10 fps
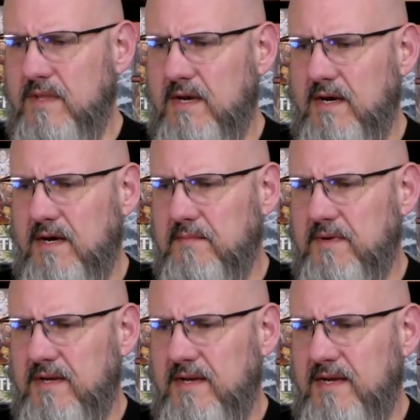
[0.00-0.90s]
I
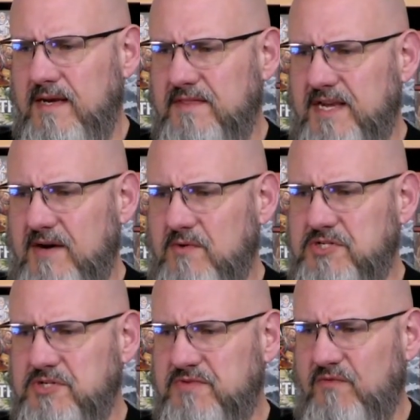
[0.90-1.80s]
think I would
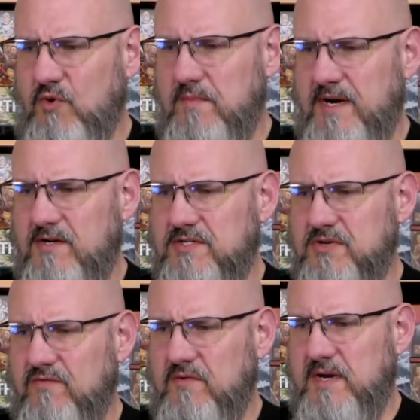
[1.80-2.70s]
choose Fort Myers
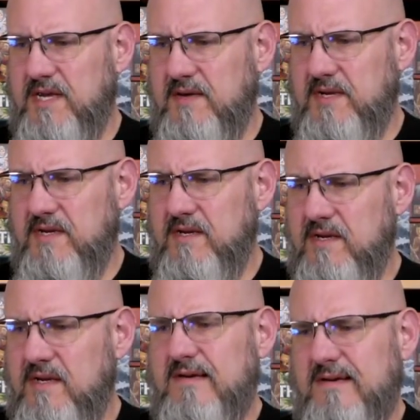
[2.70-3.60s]
over Miami.
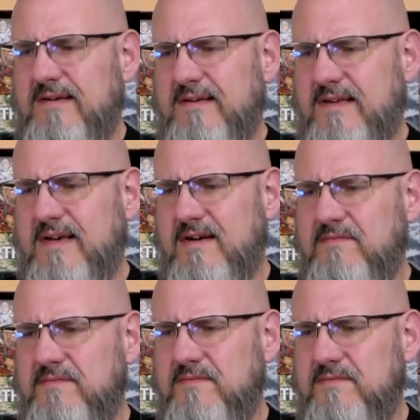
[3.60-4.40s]
Yeah.